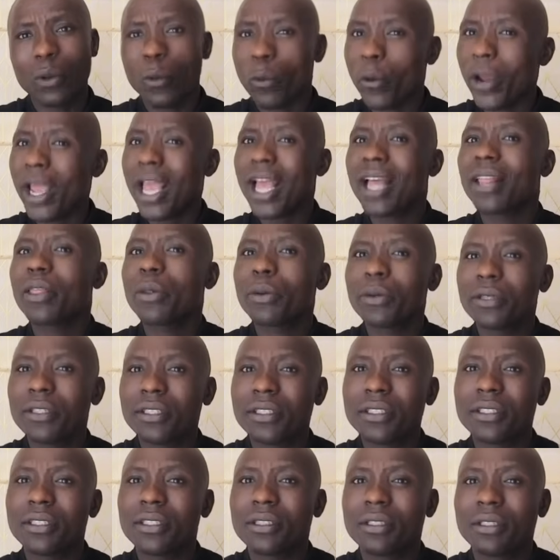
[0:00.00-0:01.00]
Where are
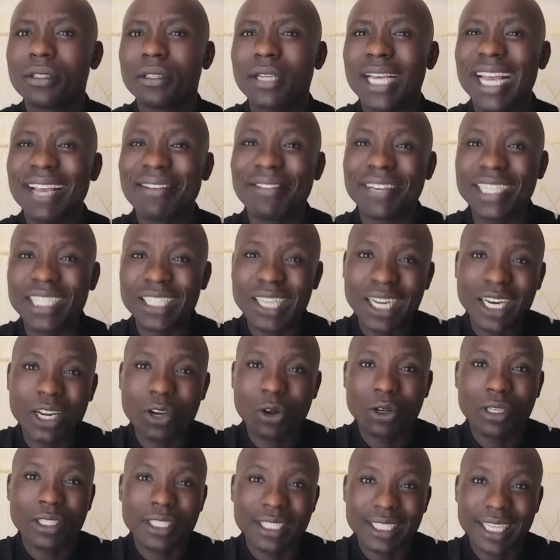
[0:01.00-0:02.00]
those
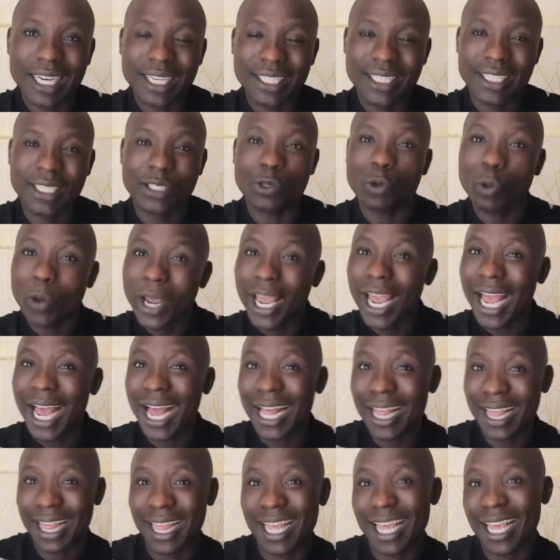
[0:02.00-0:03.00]
evangelical churches? Where
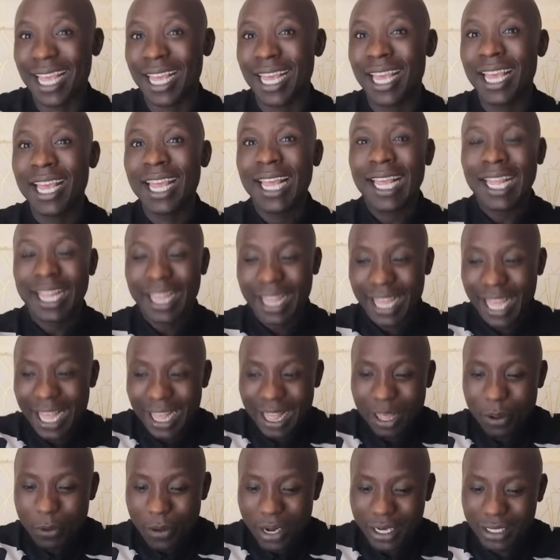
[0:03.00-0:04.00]
are they? They
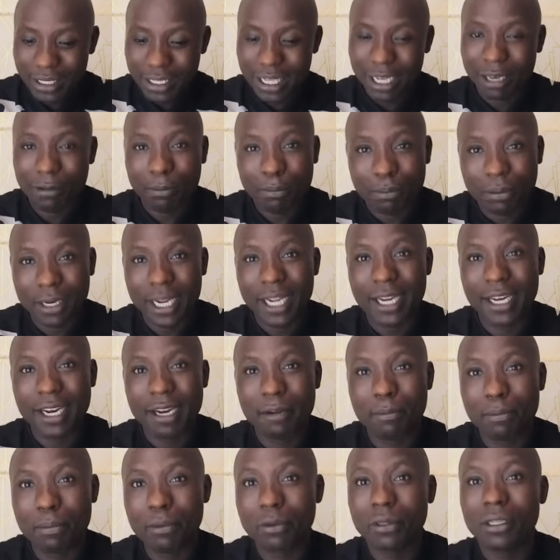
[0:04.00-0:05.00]
are the ones that prayed
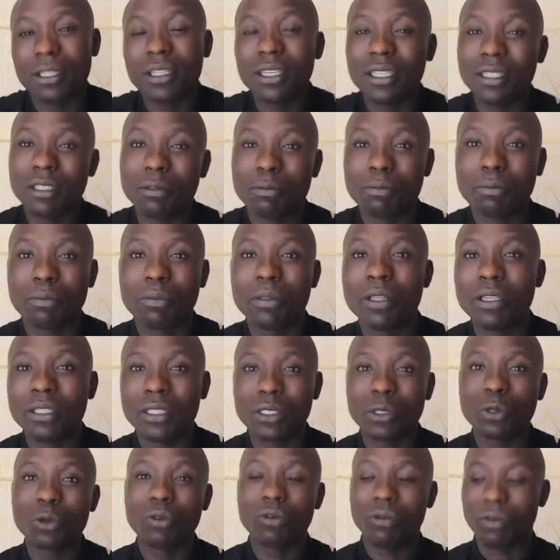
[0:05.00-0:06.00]
and put these
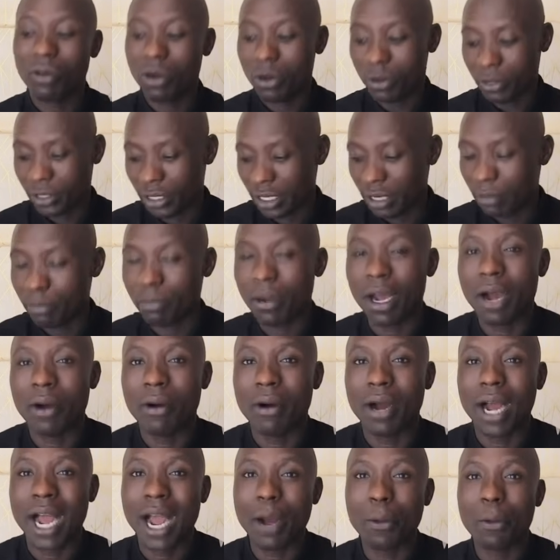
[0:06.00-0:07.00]
two fellows in
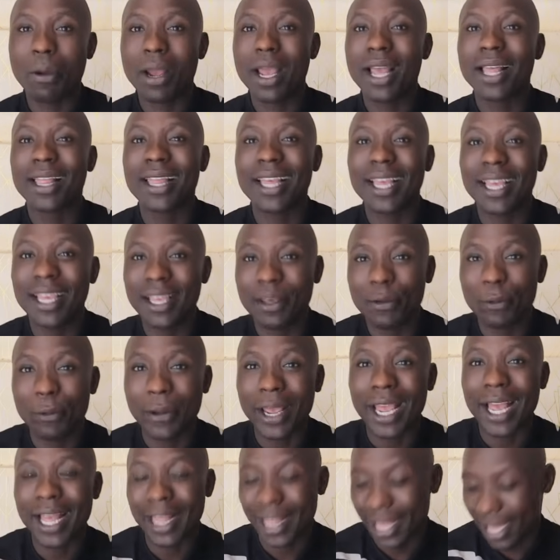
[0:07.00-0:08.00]
power. Where are
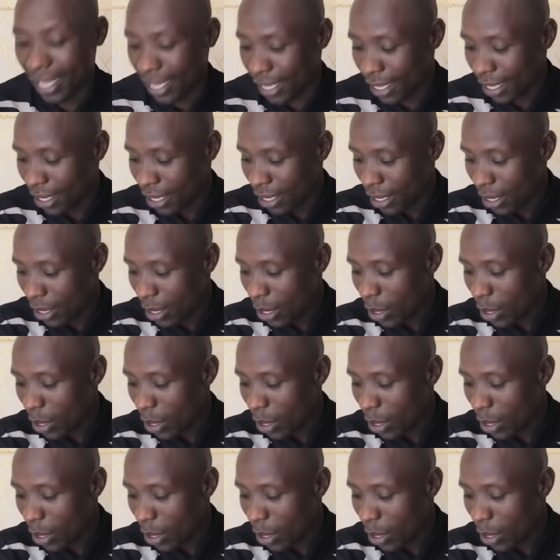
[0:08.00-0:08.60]
they